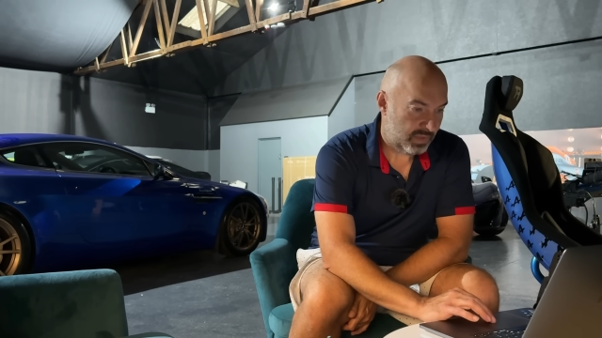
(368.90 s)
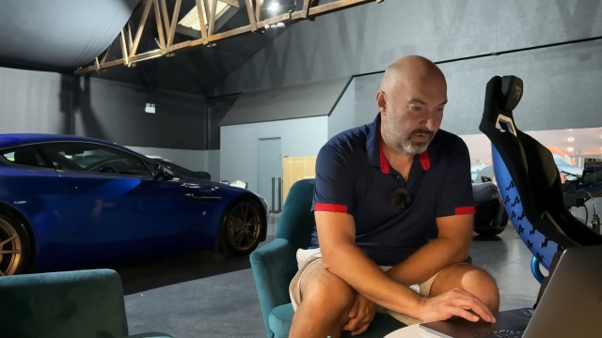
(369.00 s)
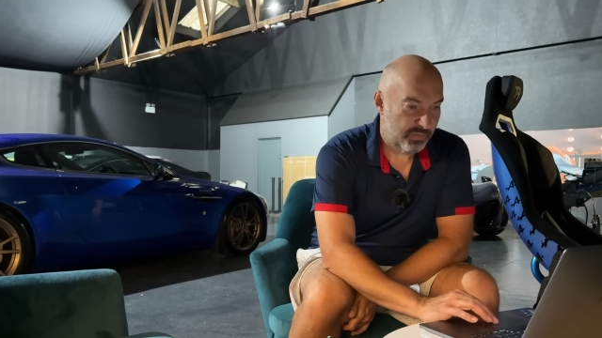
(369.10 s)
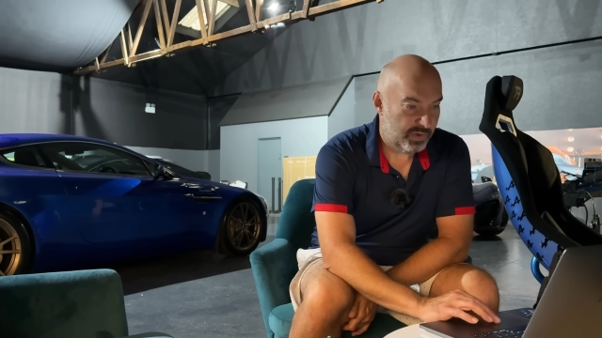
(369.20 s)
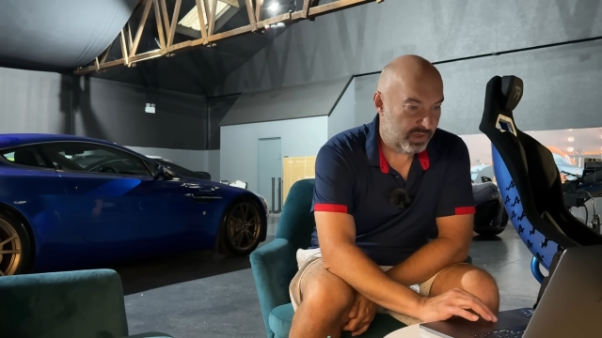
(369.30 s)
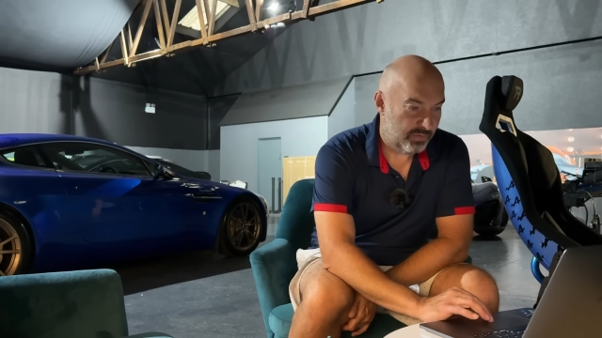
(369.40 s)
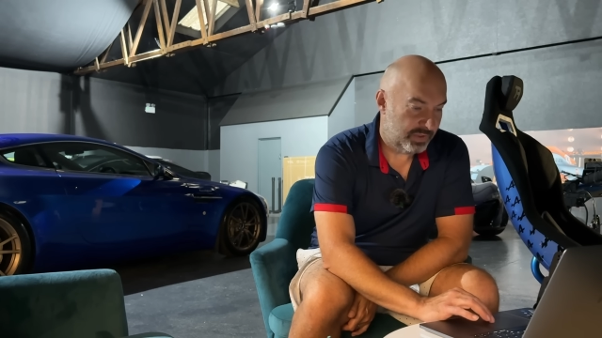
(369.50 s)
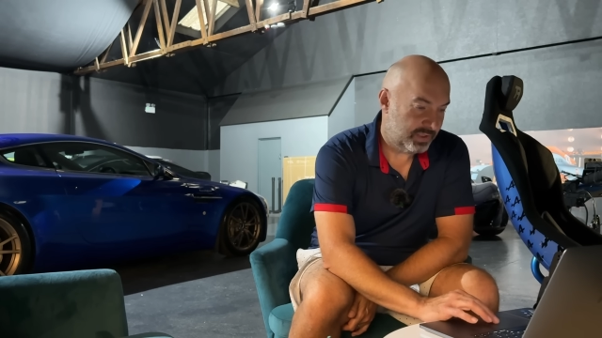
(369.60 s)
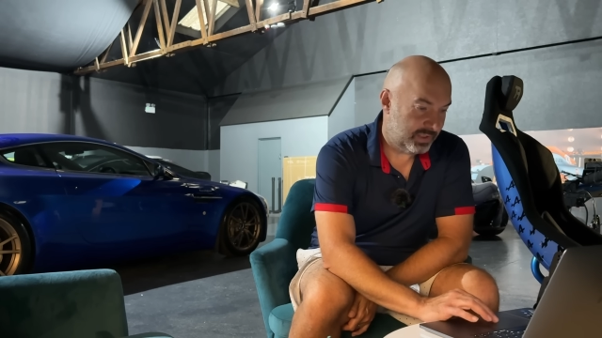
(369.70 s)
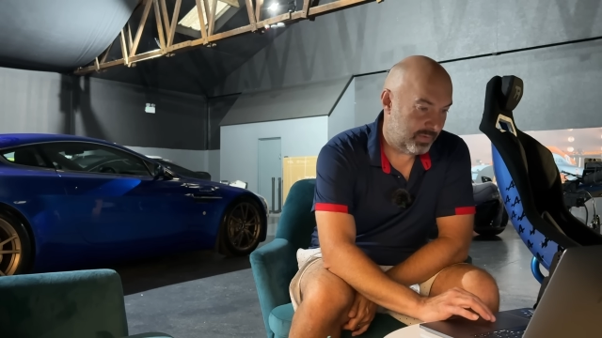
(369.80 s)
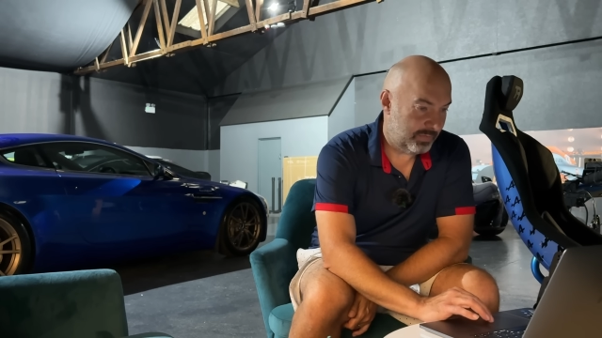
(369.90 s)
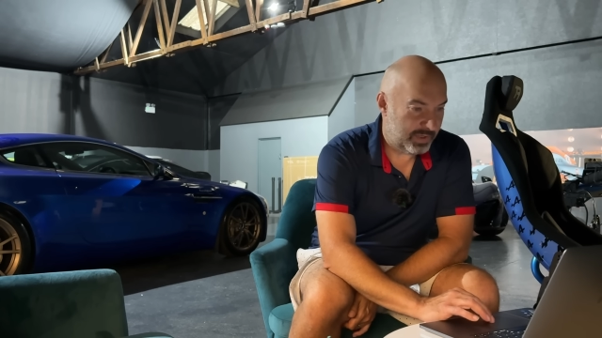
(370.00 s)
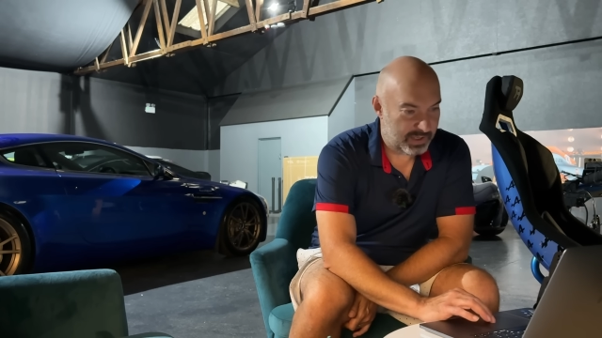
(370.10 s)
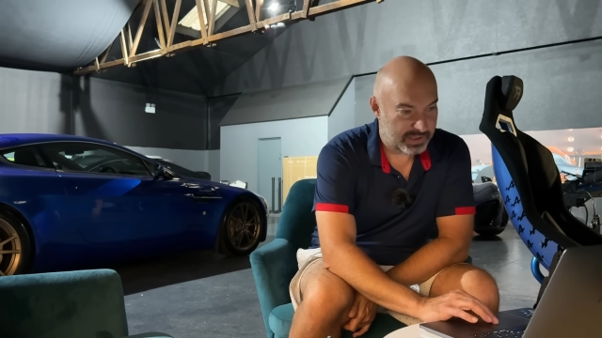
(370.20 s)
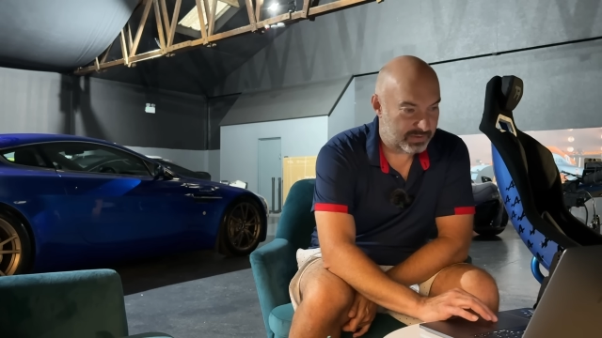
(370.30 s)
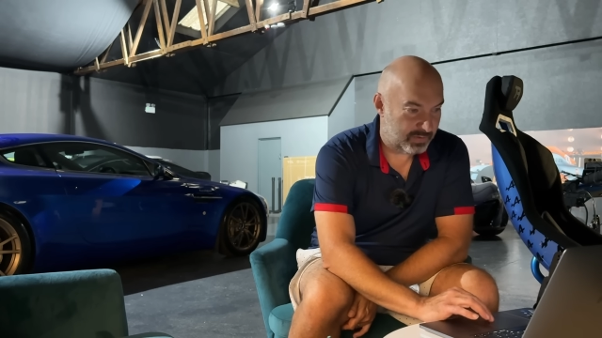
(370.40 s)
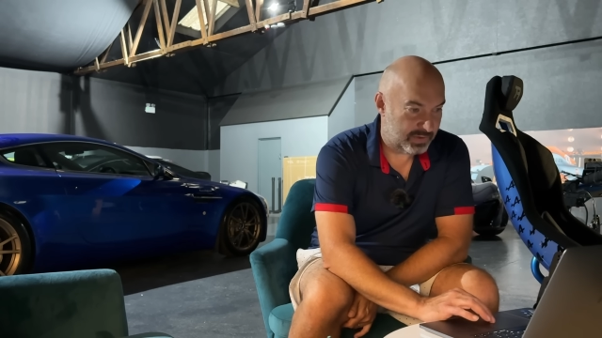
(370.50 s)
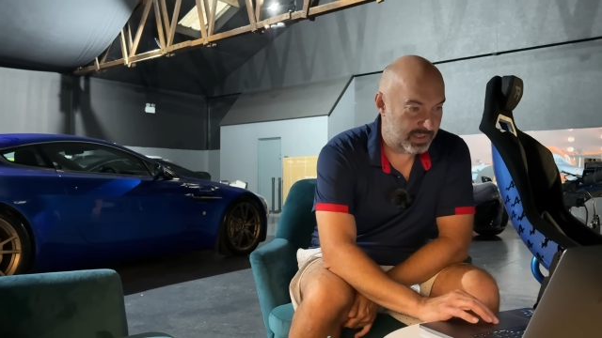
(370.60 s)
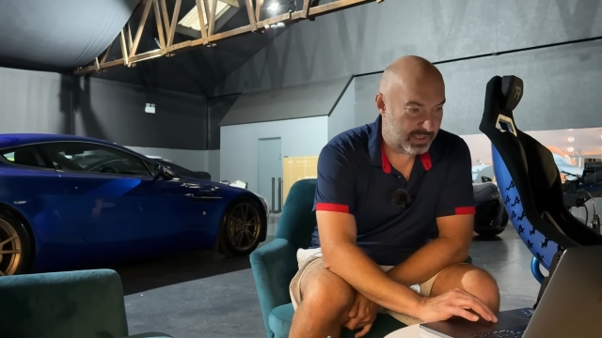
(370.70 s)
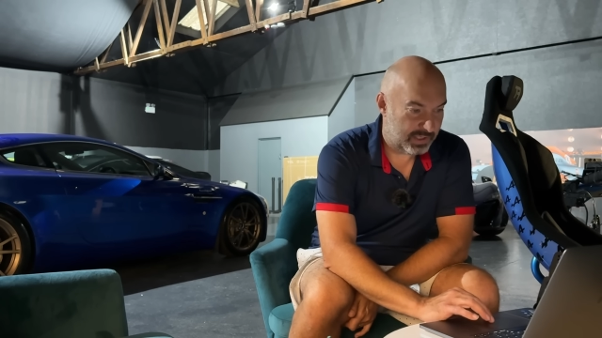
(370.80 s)
Everyone to go, Richard, there won't be
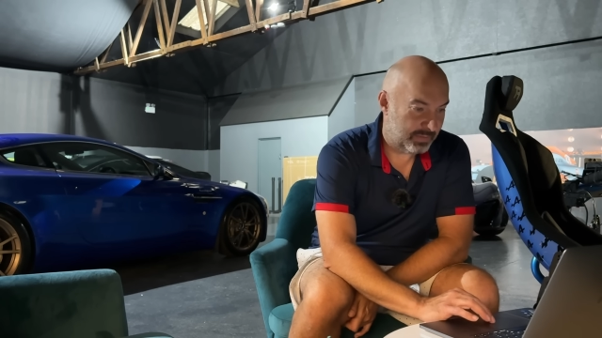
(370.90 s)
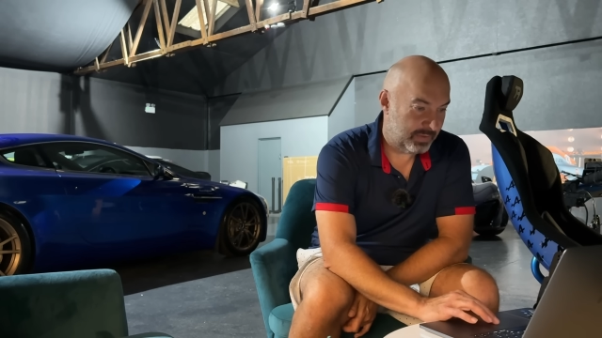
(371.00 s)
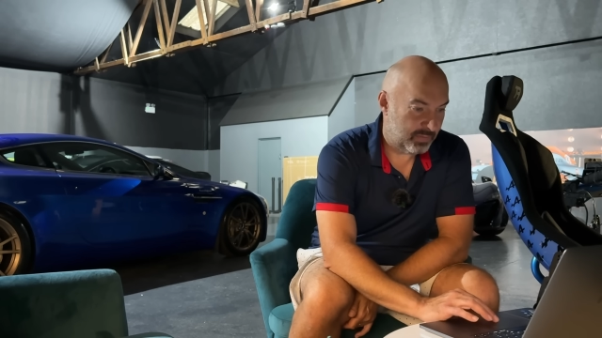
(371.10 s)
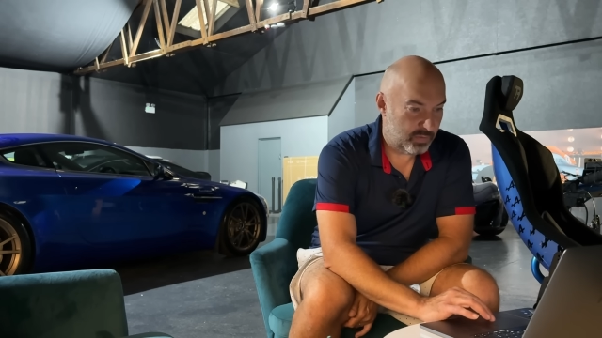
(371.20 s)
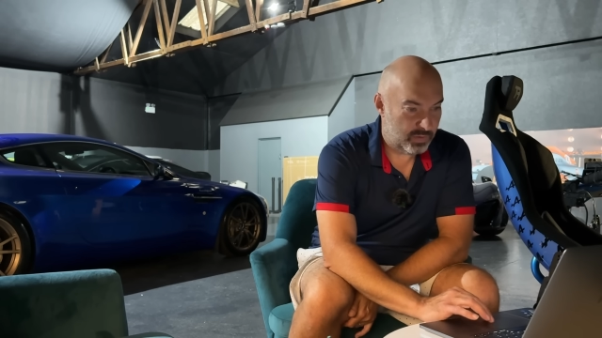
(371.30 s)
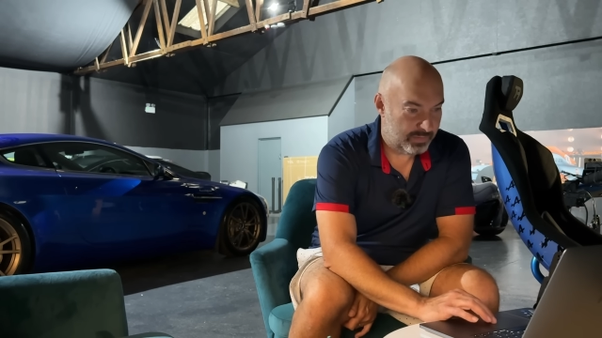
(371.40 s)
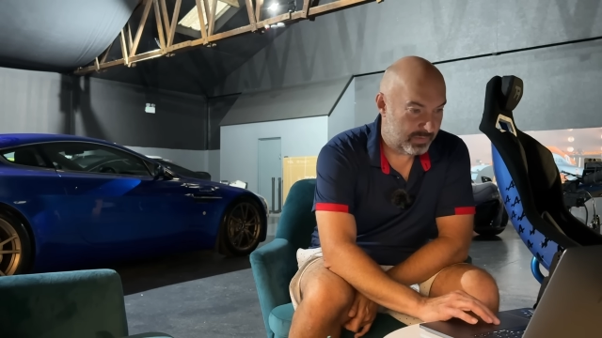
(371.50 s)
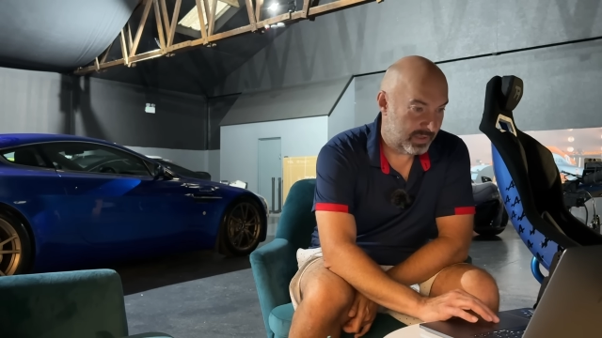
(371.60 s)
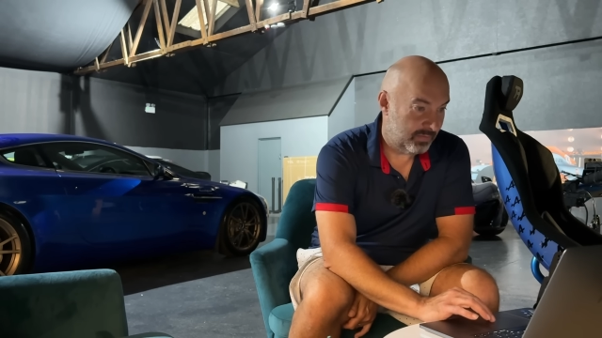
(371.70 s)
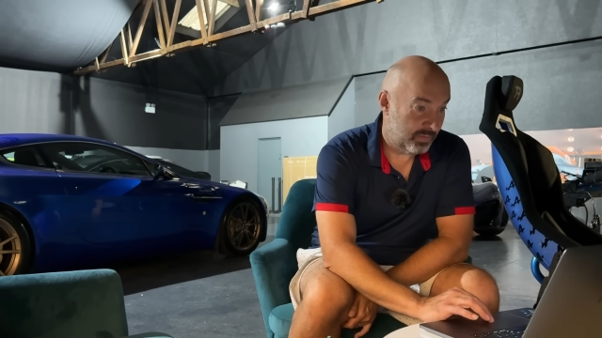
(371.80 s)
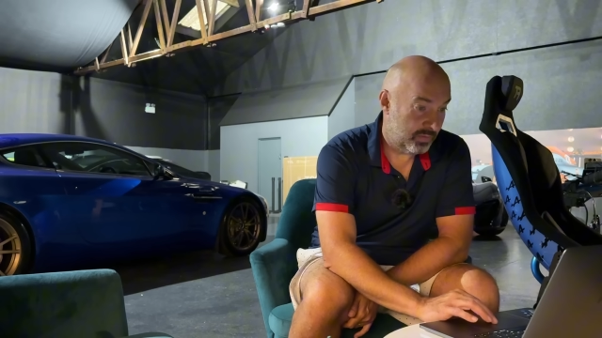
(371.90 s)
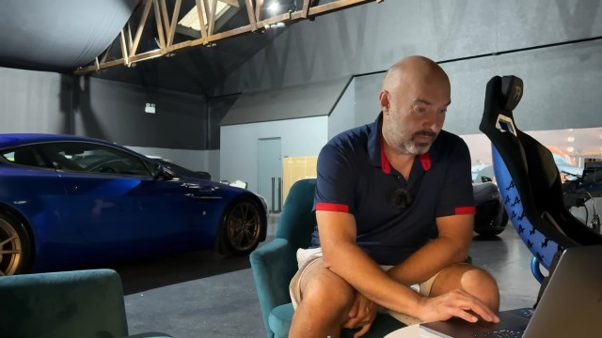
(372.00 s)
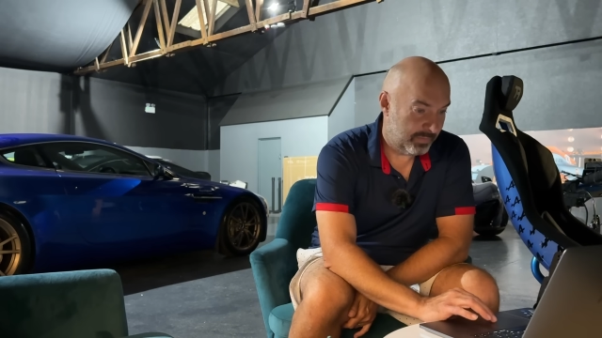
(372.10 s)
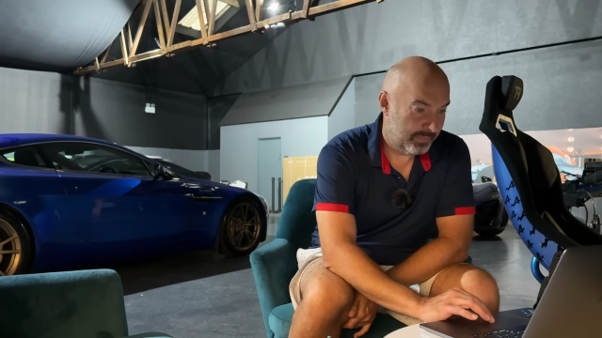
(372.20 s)
100. They're going to be more, but they will.